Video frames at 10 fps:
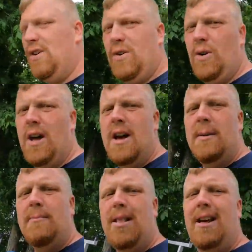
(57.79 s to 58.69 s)
to
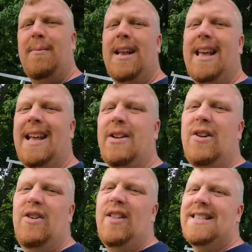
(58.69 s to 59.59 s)
plummet
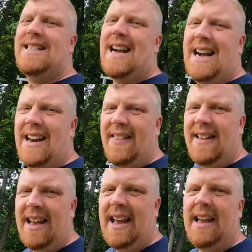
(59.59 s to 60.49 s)
into the side of the
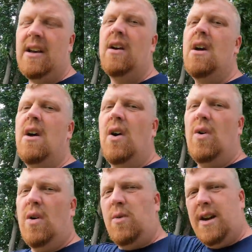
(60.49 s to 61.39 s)
tank
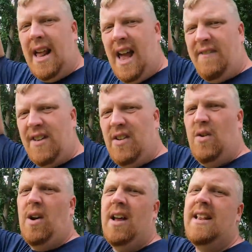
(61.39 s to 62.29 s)
or we're gonna have
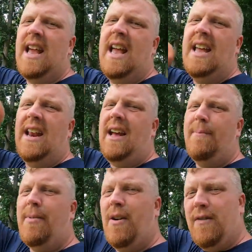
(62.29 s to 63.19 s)
to take it
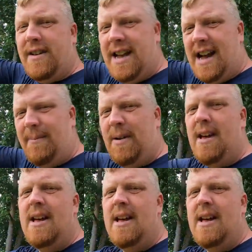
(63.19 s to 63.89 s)
up over top,